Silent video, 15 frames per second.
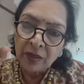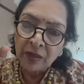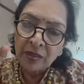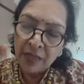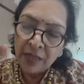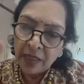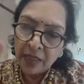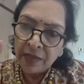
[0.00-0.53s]

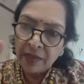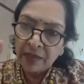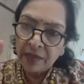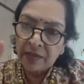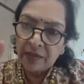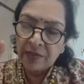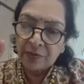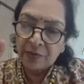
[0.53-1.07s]

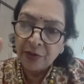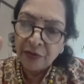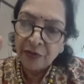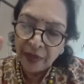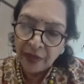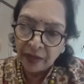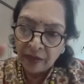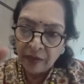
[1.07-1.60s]

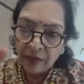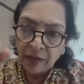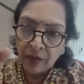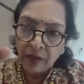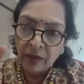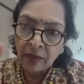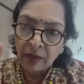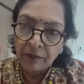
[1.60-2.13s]
consultant-driven
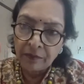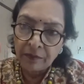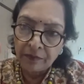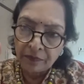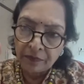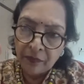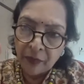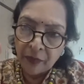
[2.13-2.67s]

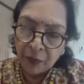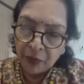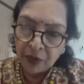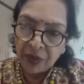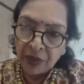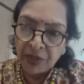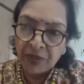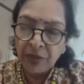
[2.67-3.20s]

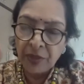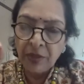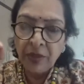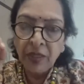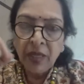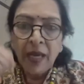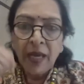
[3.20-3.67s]
procedure.